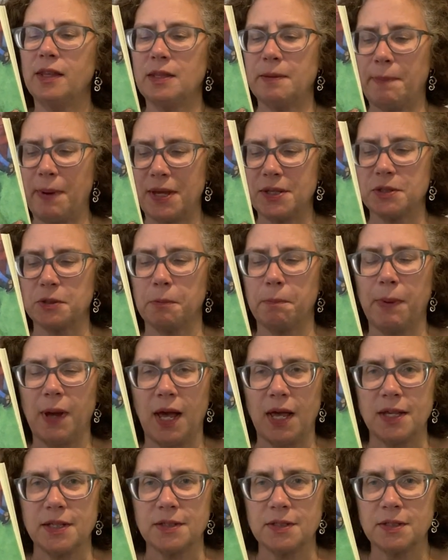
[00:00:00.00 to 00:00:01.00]
The buzzer
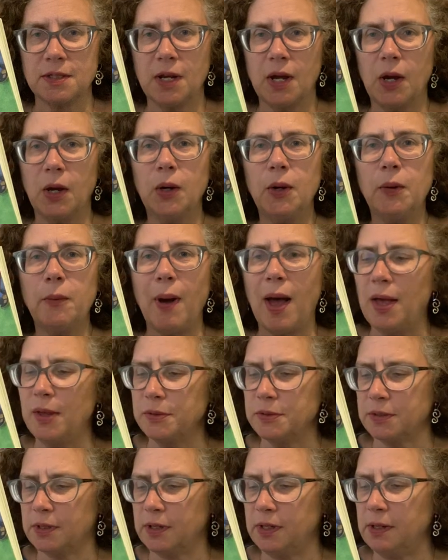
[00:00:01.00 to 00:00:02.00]
buzzed. Who
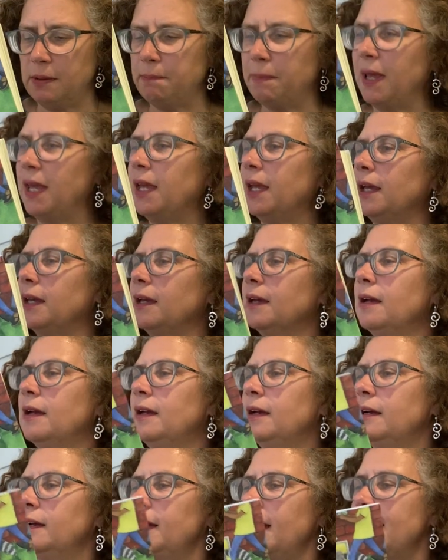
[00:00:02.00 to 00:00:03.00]
else could it be?
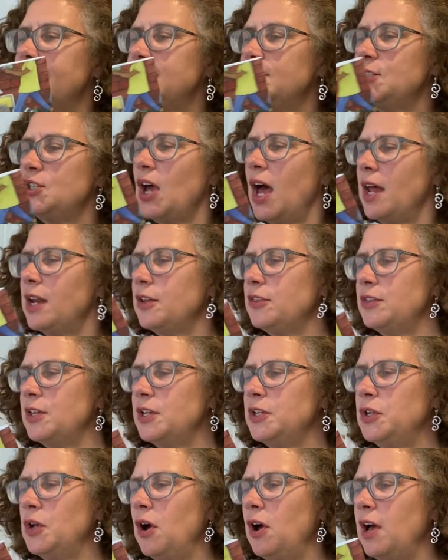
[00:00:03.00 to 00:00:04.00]
It's
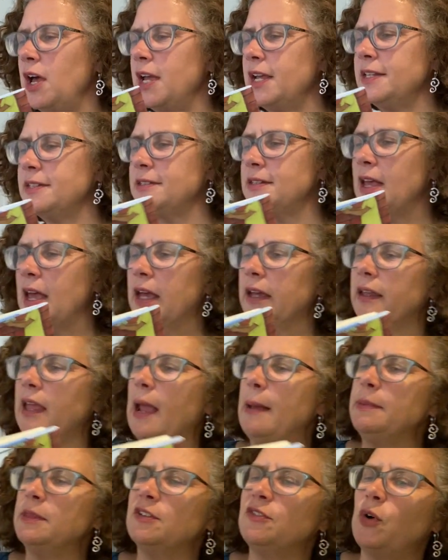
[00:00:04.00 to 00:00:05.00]
Jonathan Yoicks
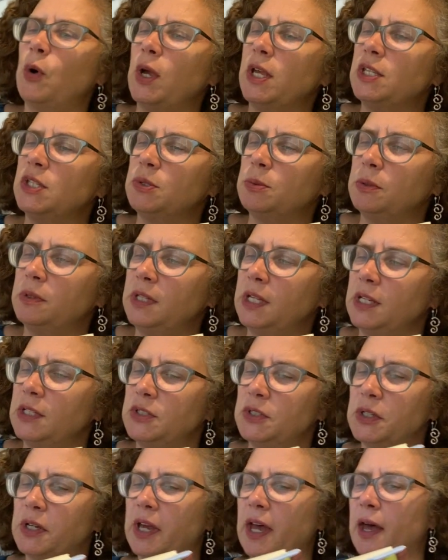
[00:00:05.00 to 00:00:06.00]
came the voice through the
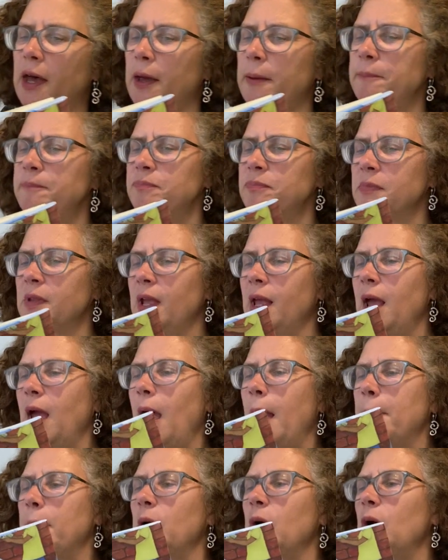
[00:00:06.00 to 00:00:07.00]
intercom.
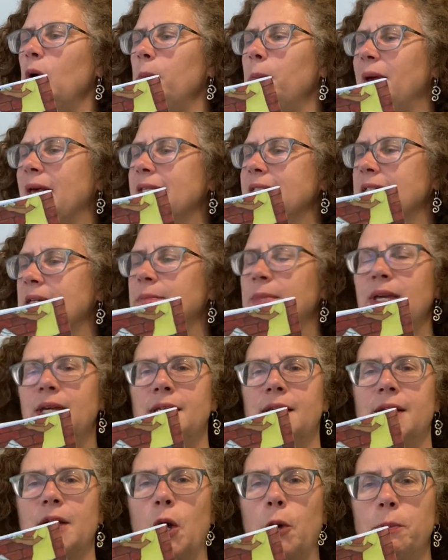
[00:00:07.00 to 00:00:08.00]
Pearl buzzed him
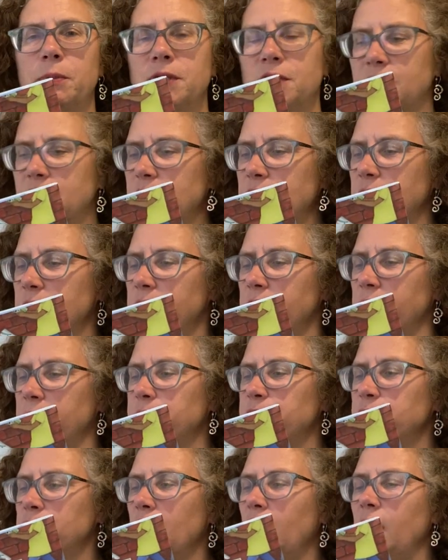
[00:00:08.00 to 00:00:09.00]
in and opened the
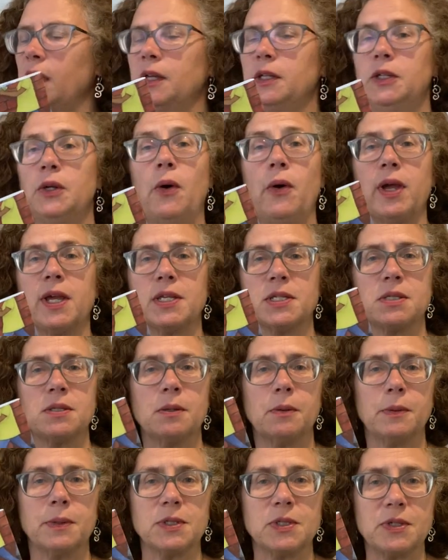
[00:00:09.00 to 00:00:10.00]
door. Yoicks
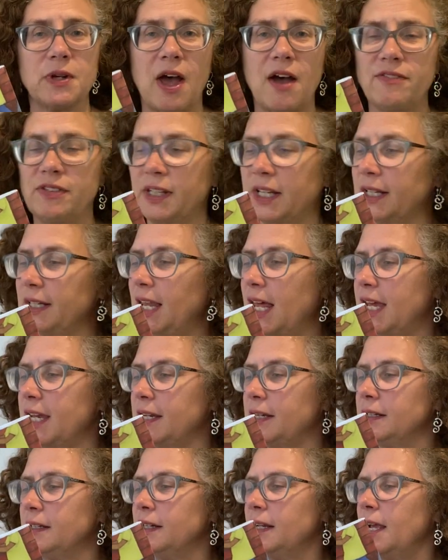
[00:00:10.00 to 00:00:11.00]
was traveling
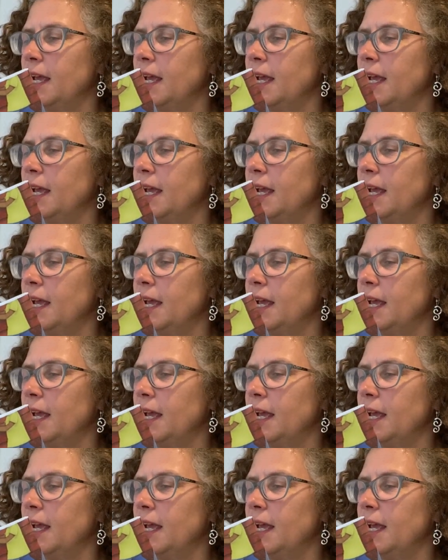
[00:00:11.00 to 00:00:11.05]
light.